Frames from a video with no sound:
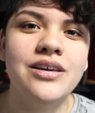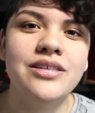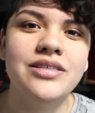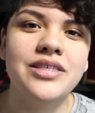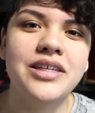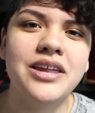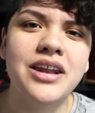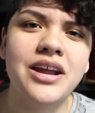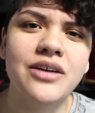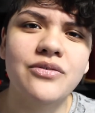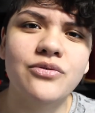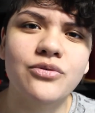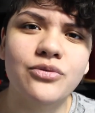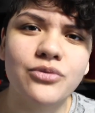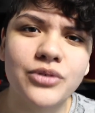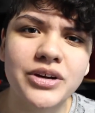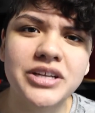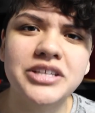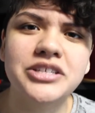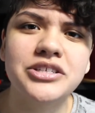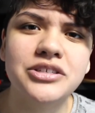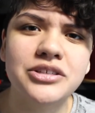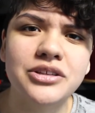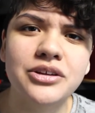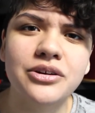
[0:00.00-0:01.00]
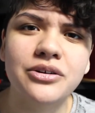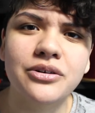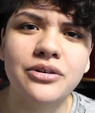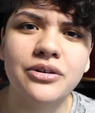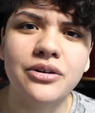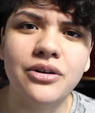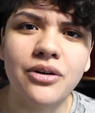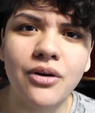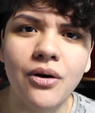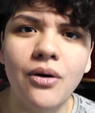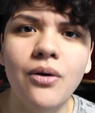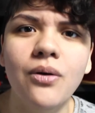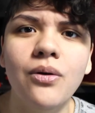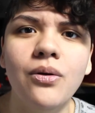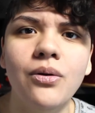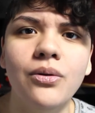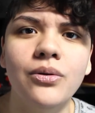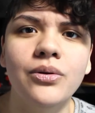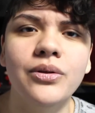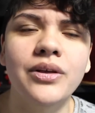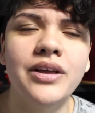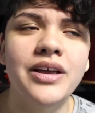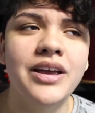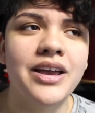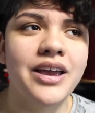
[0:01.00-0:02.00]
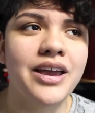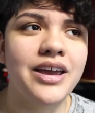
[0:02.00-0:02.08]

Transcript: that have reached their goal